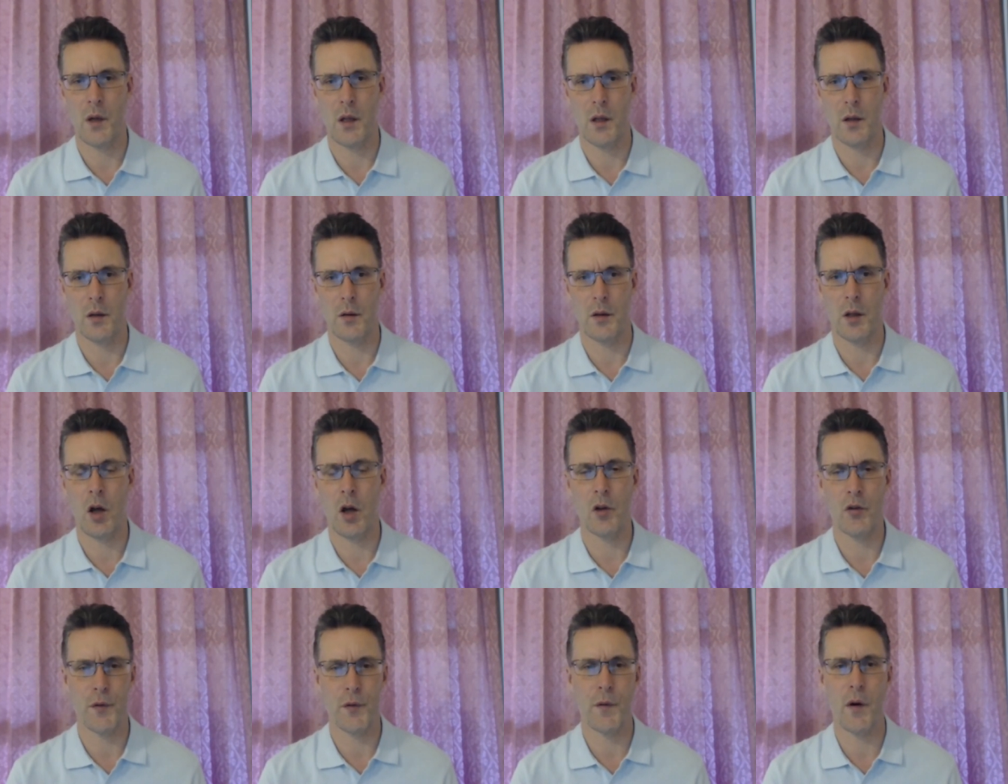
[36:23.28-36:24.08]

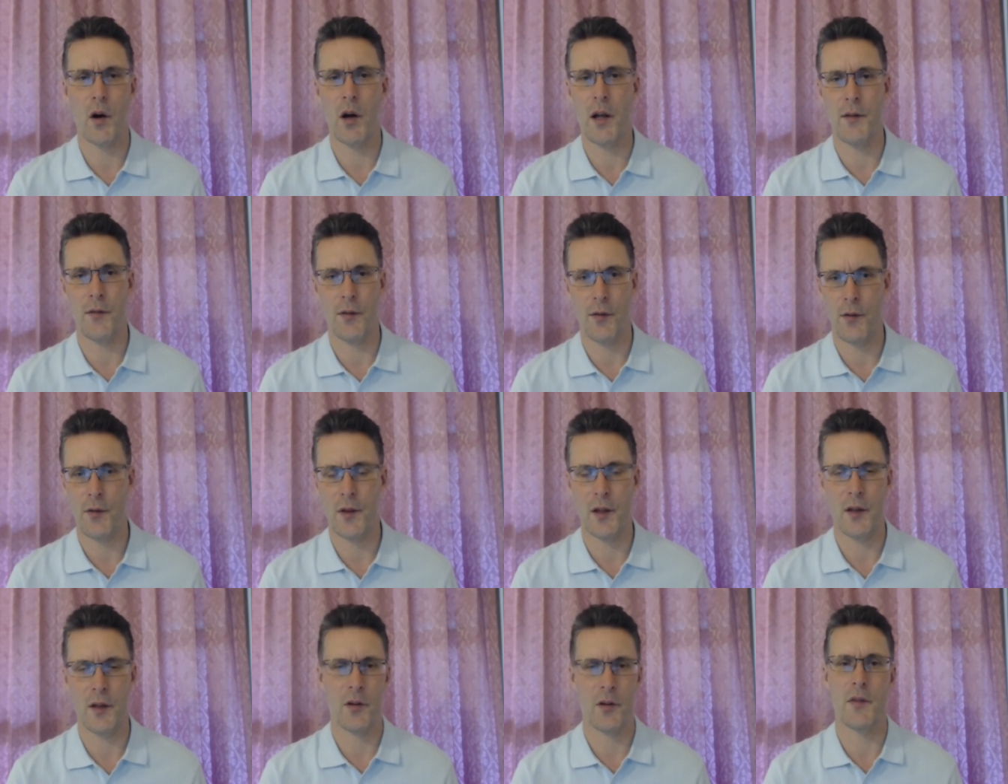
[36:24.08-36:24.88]
large fines and
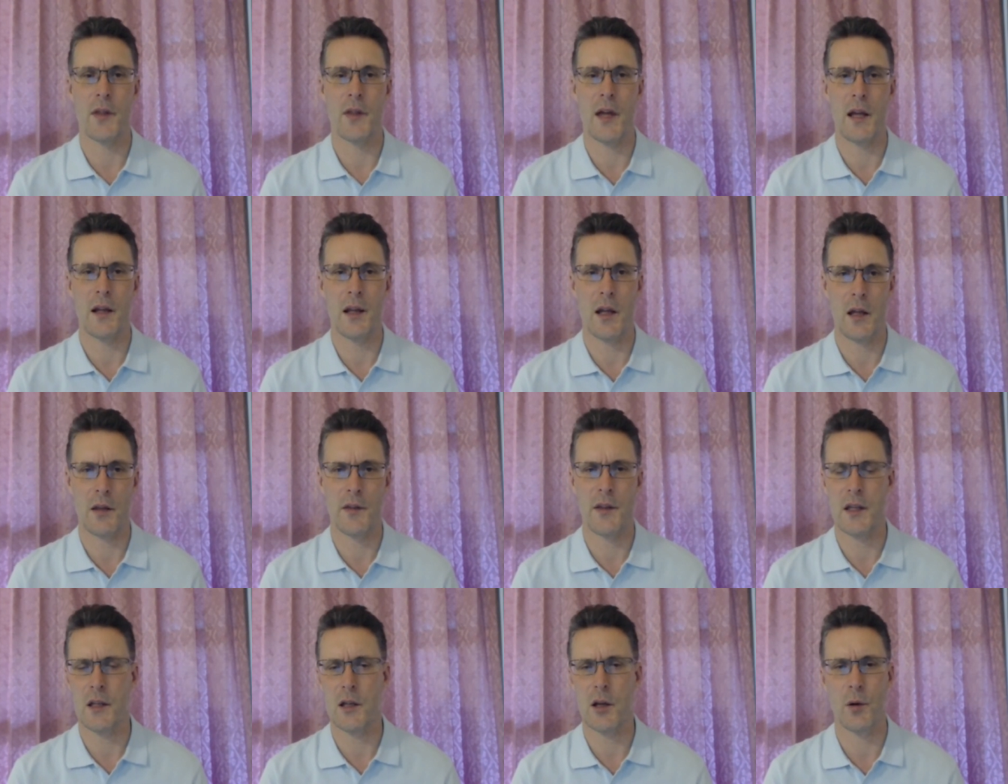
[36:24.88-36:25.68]
things like that, I
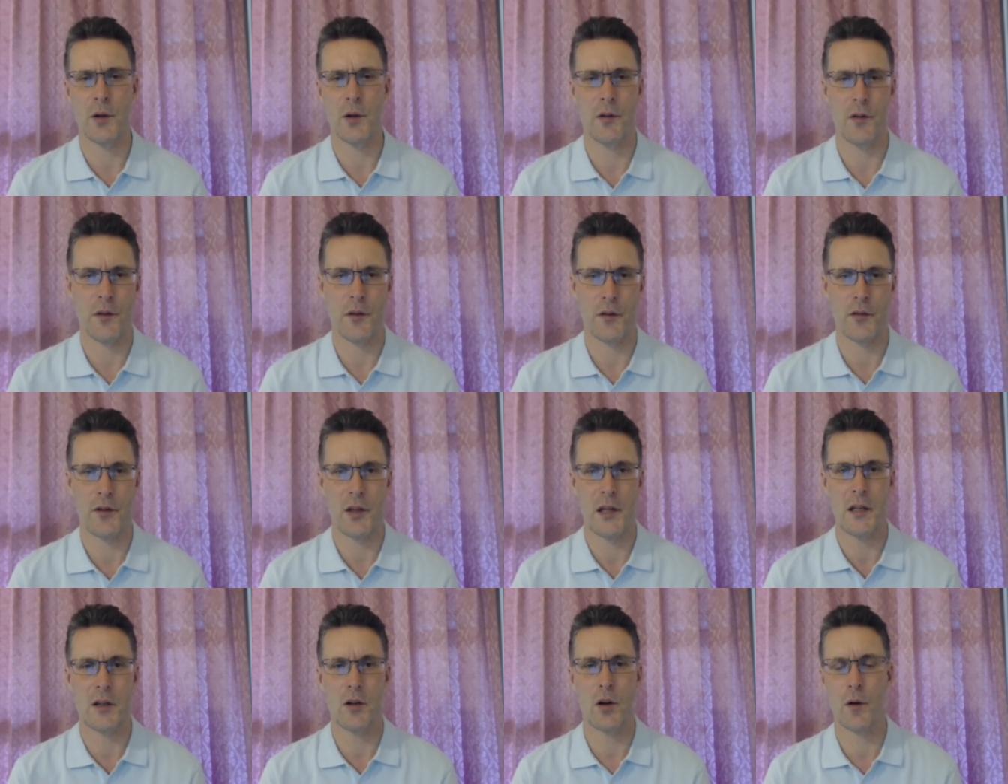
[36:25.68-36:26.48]
think, go into the
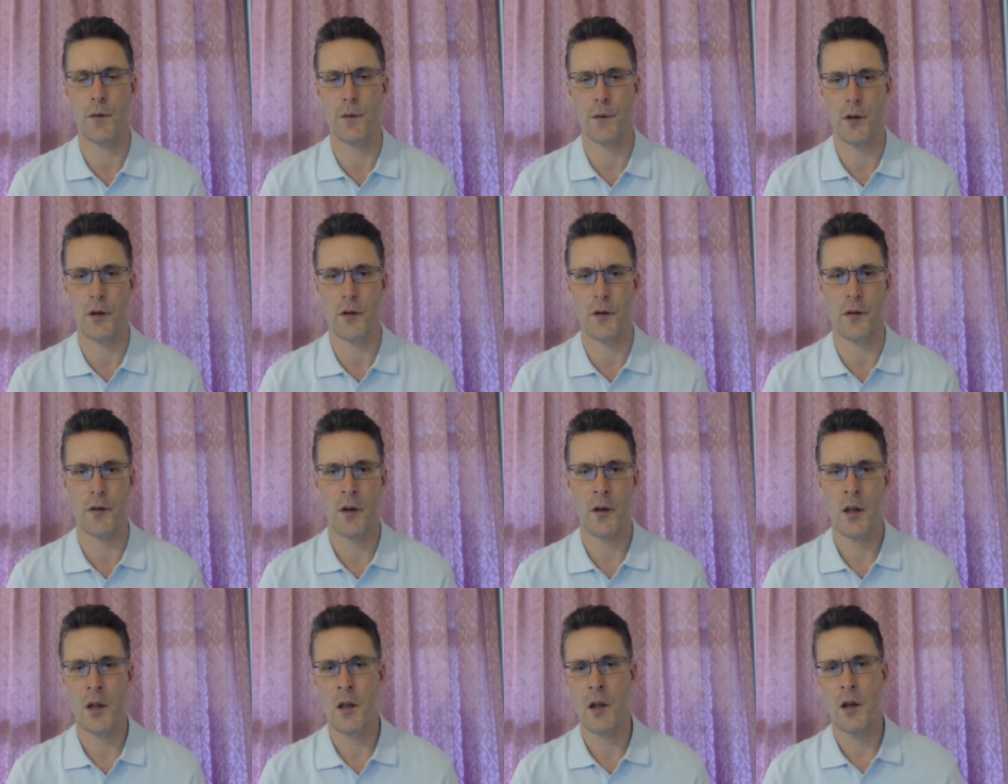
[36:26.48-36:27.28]
state coffers
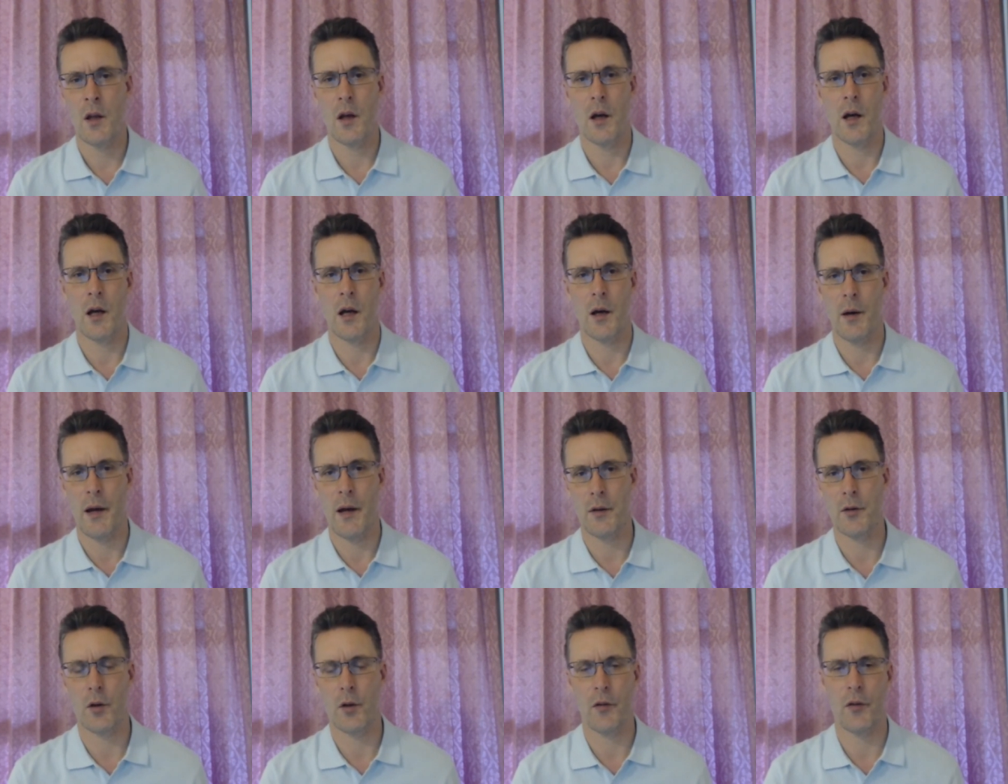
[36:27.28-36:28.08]
uh,
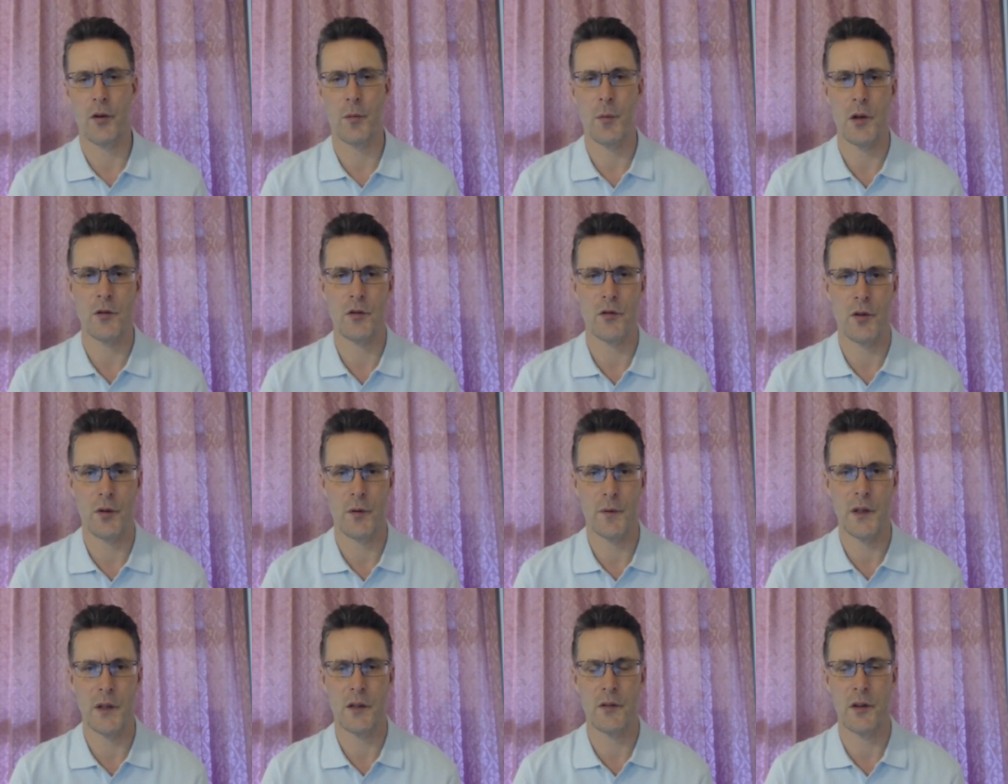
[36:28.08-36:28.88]
and not so much to the
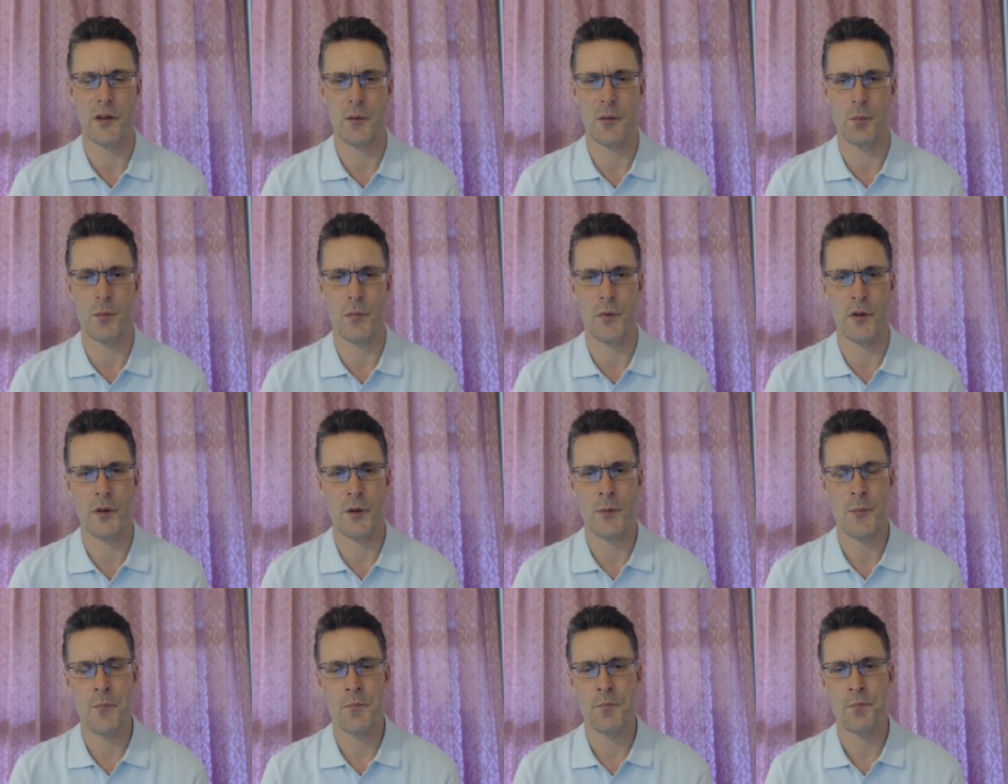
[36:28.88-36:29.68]
victims.